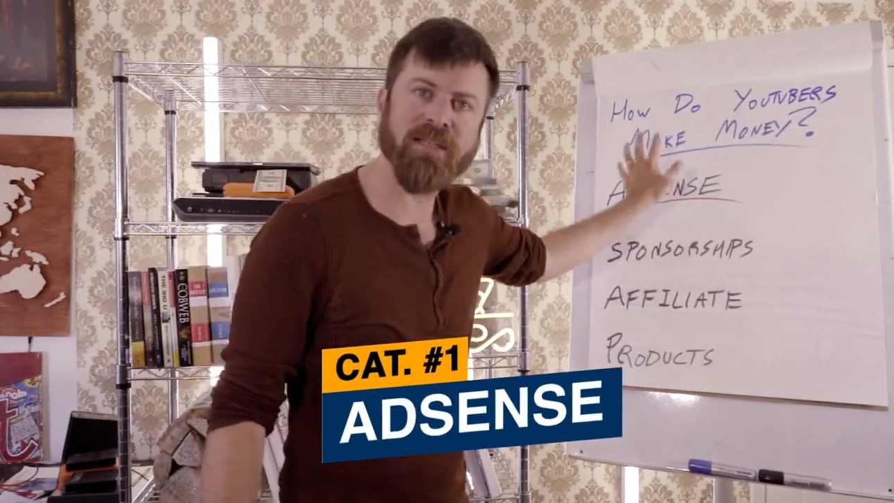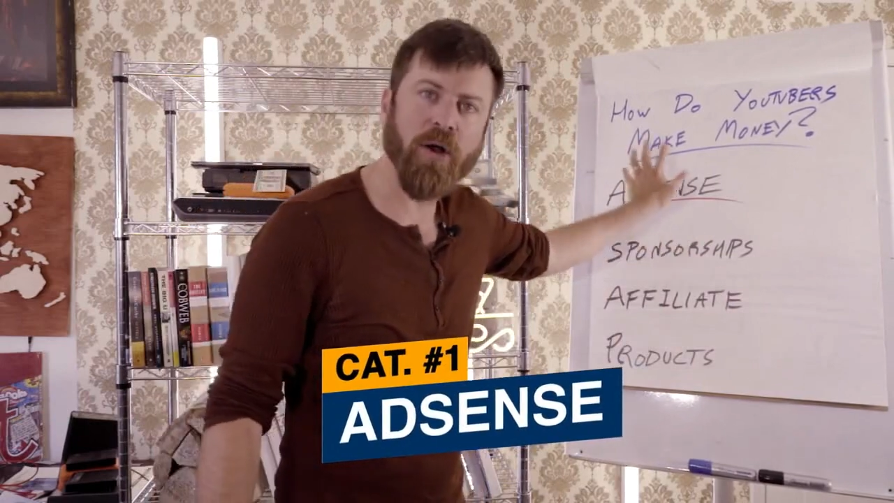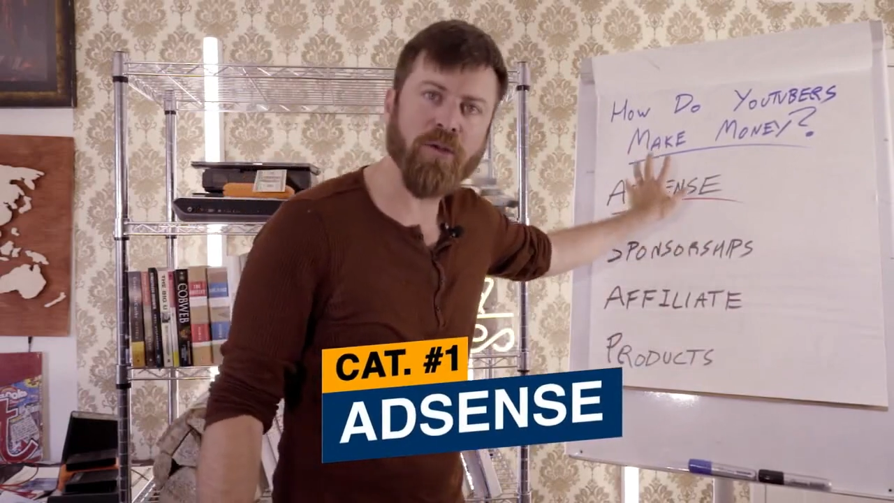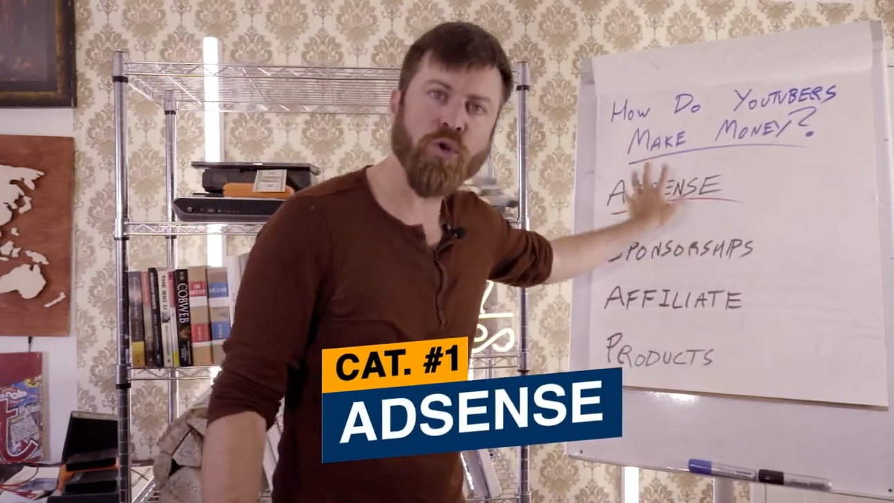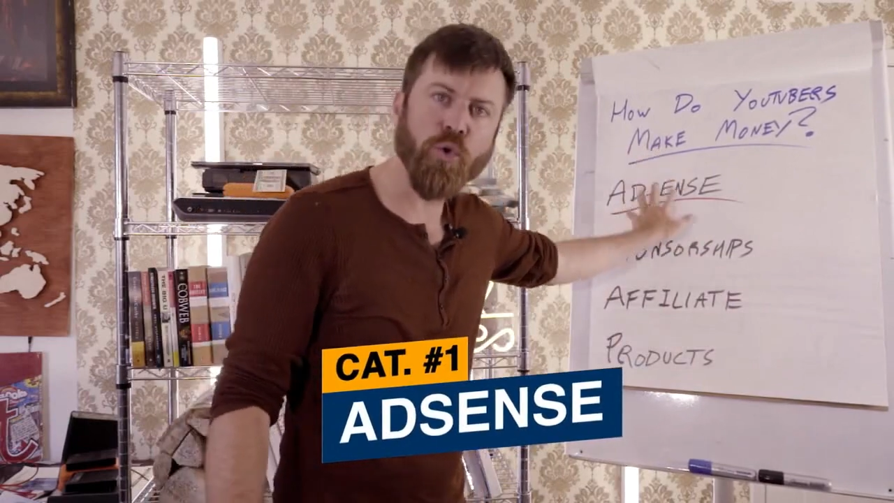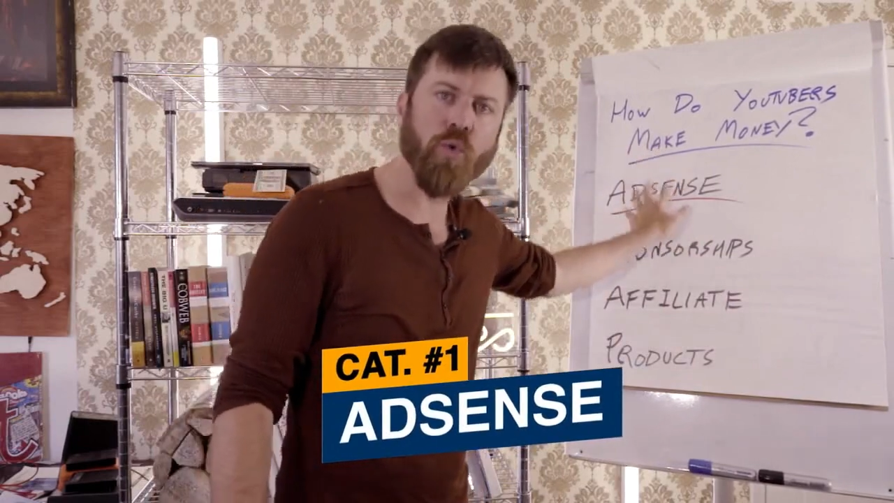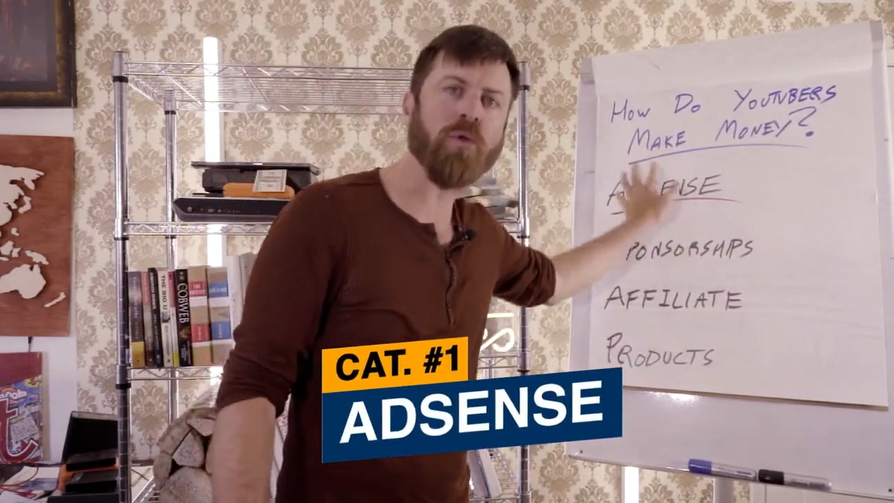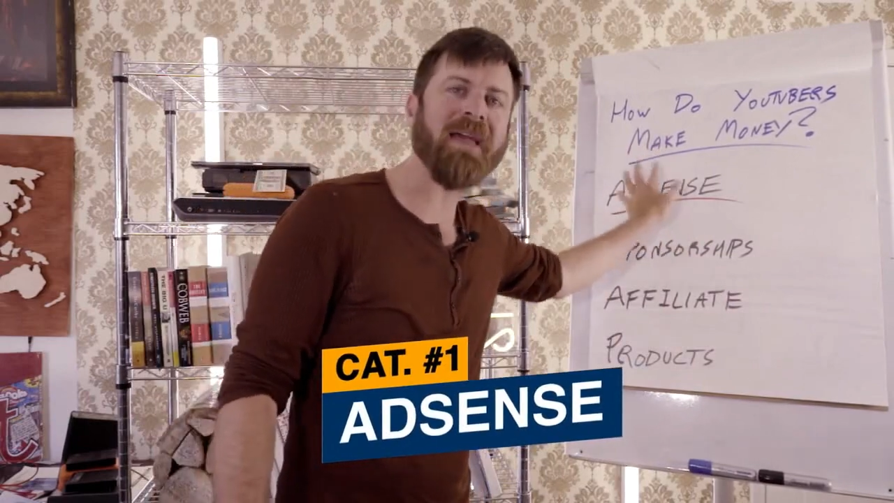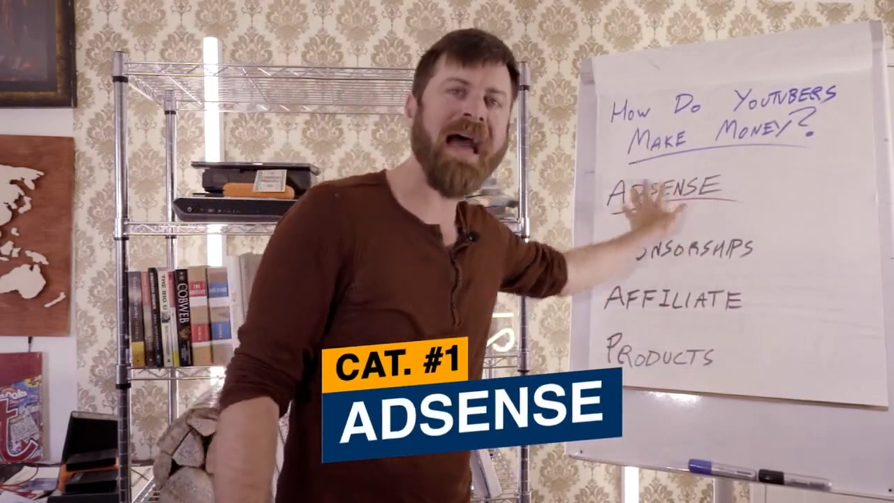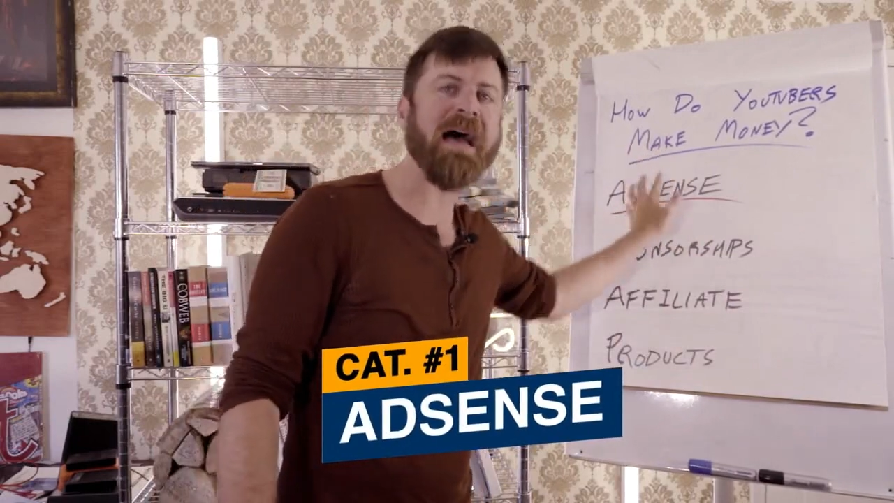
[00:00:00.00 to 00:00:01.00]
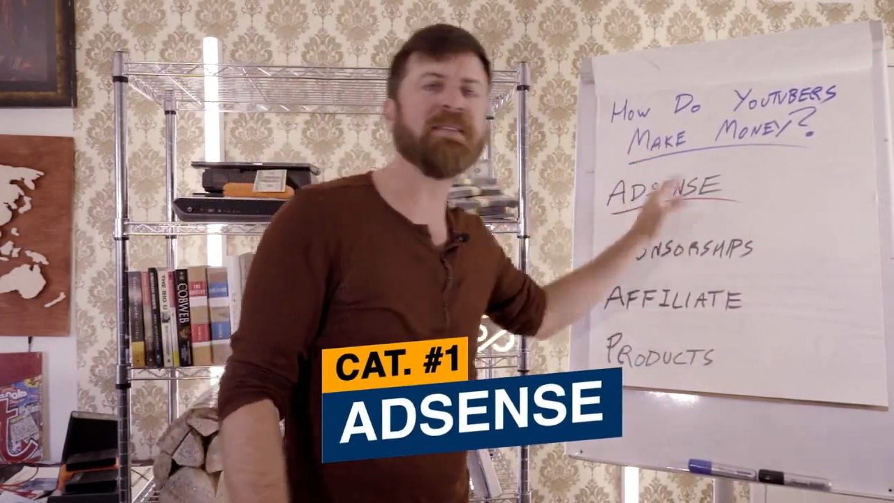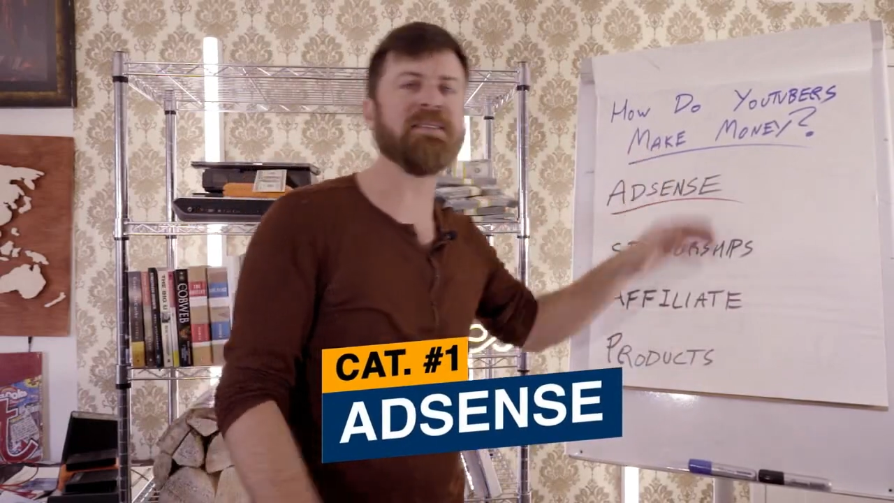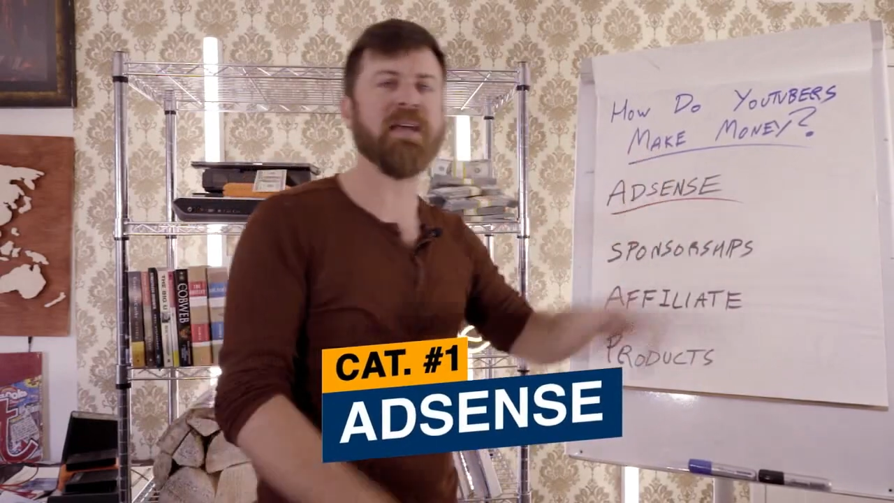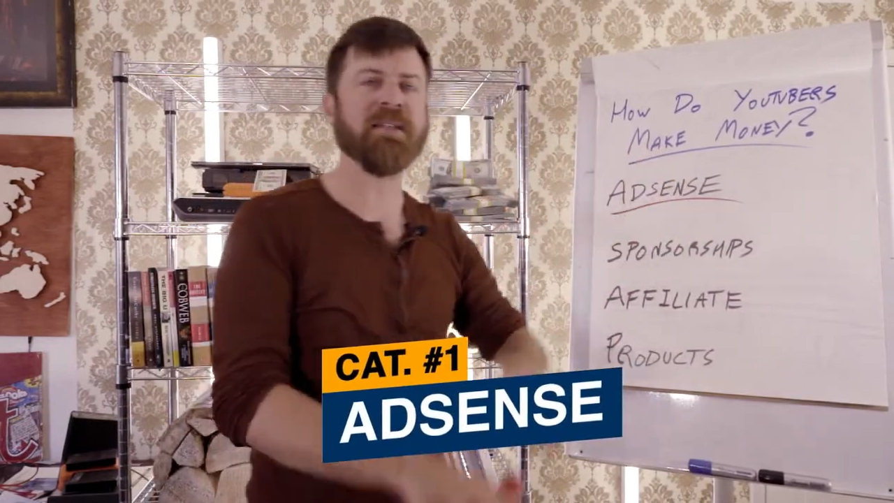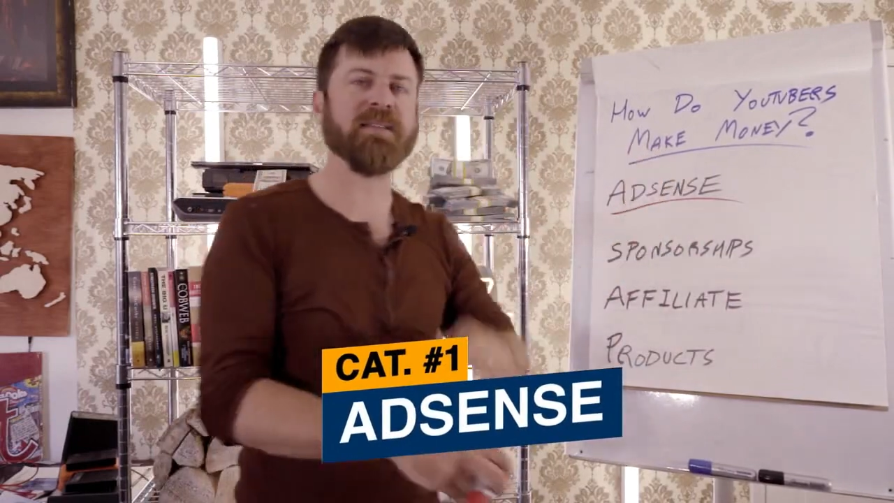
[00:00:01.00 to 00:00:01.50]
It's called Google
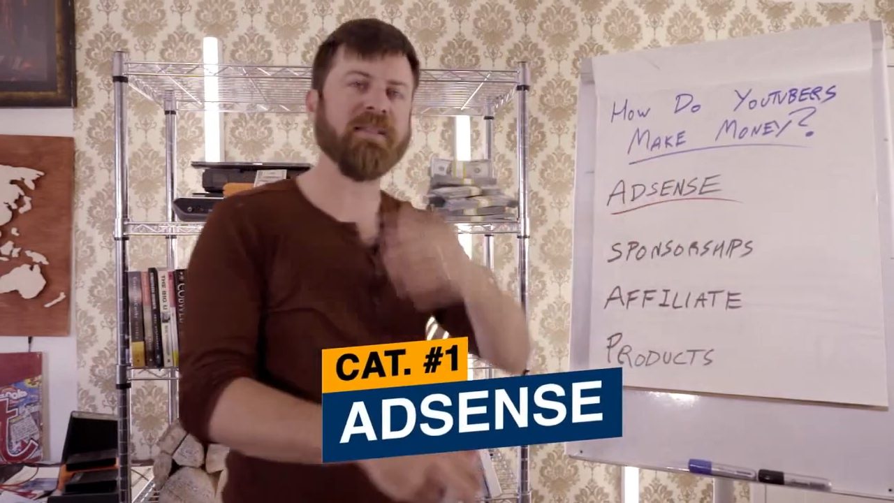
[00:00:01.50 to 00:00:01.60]
AdSense,